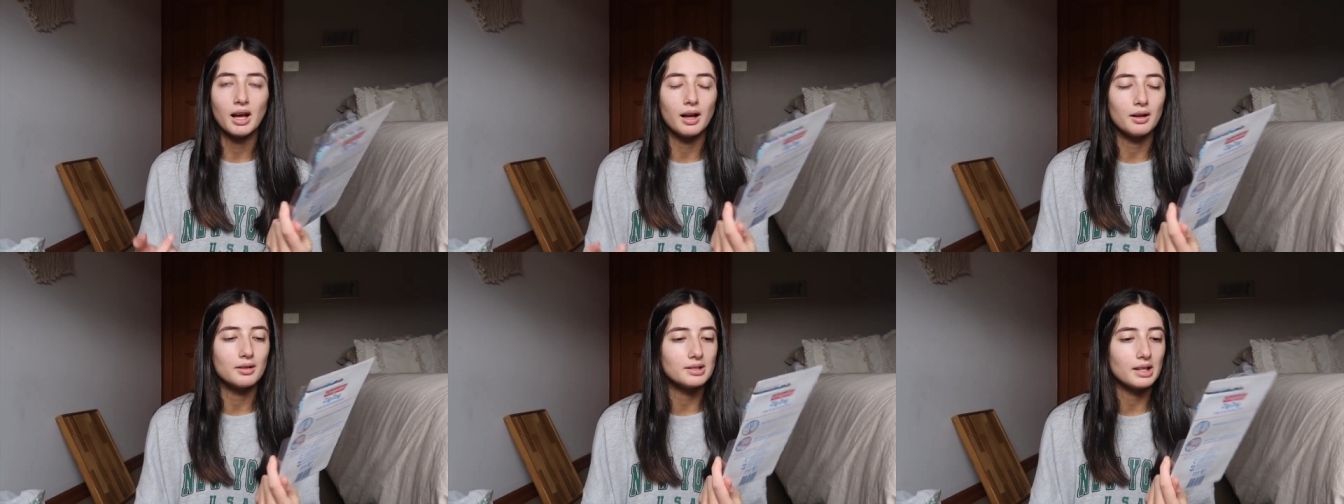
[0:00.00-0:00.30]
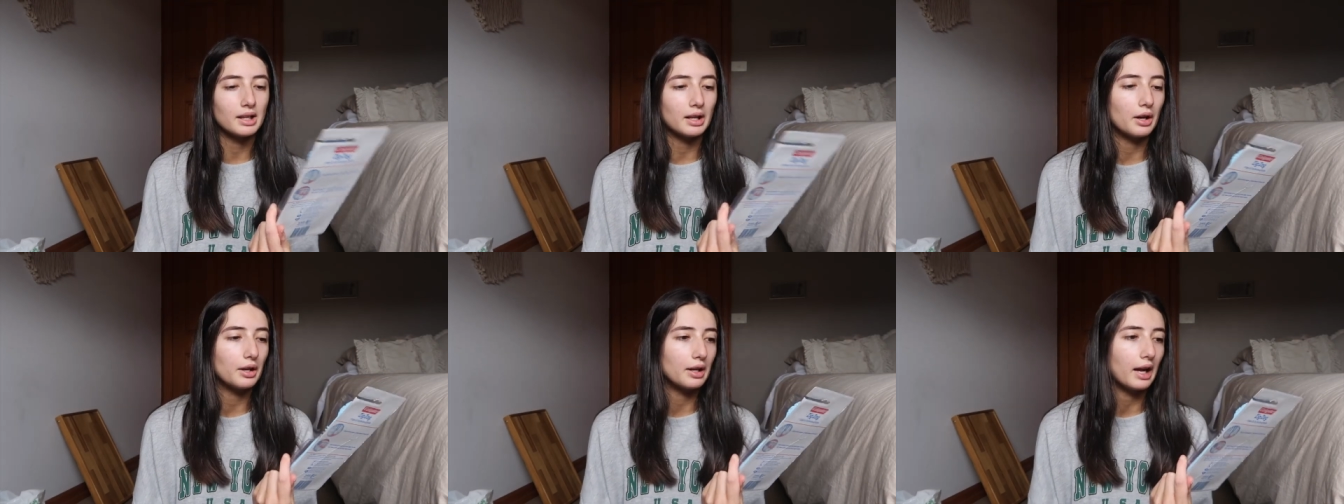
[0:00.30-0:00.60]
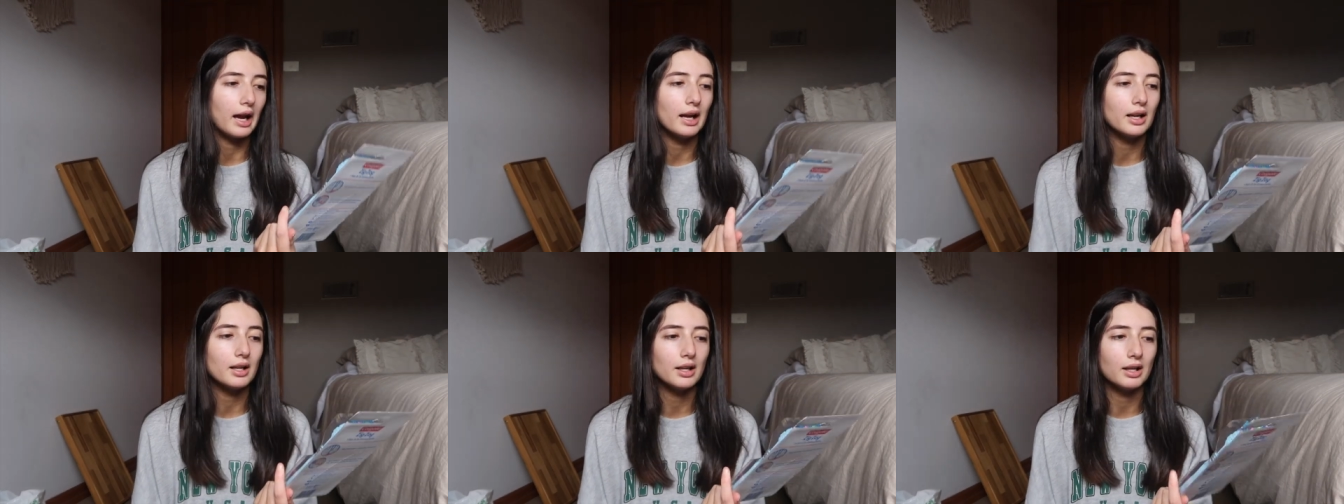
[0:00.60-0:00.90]
I was like,
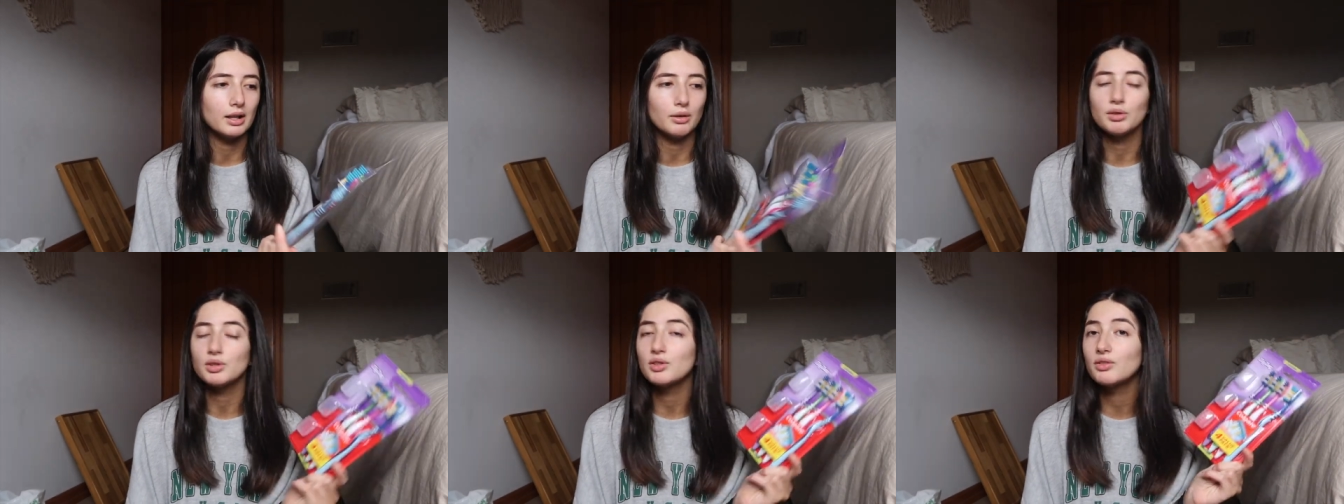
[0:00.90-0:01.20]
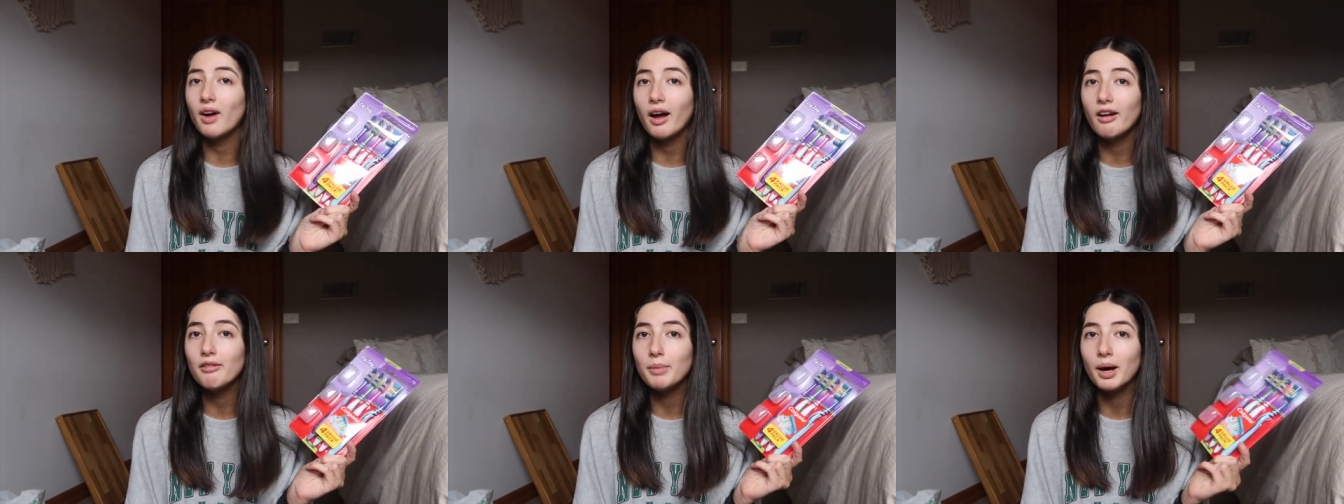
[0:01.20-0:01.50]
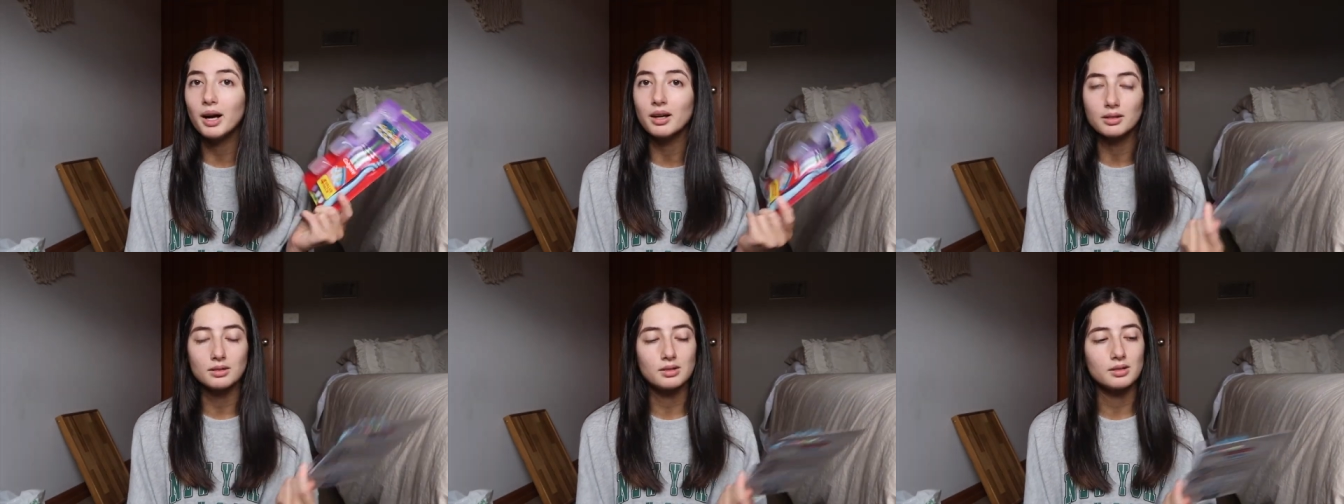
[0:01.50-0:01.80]
okay. And it was five
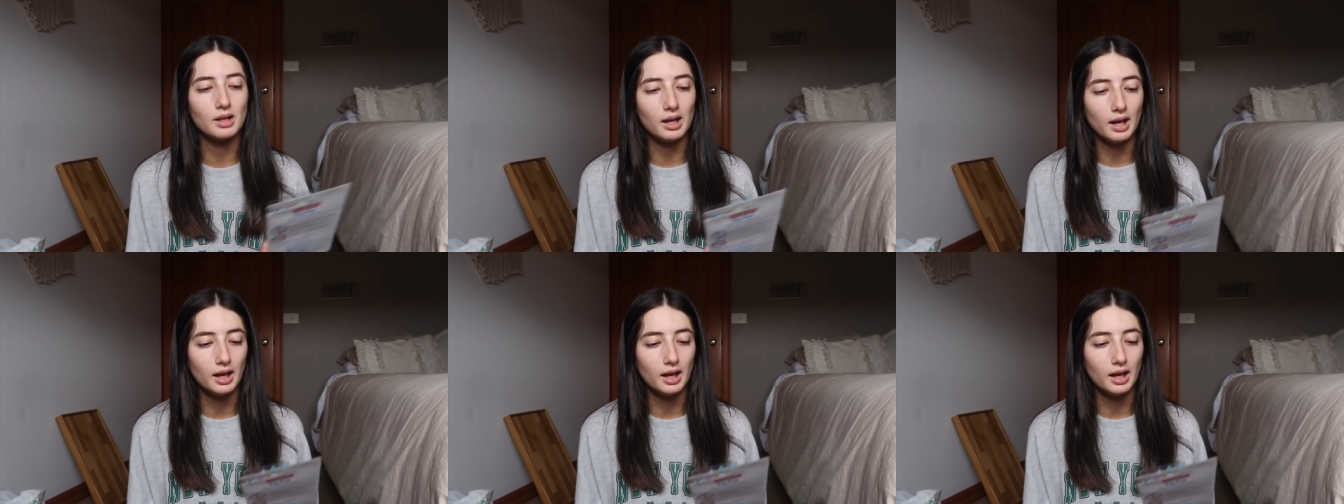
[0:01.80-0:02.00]
bucks.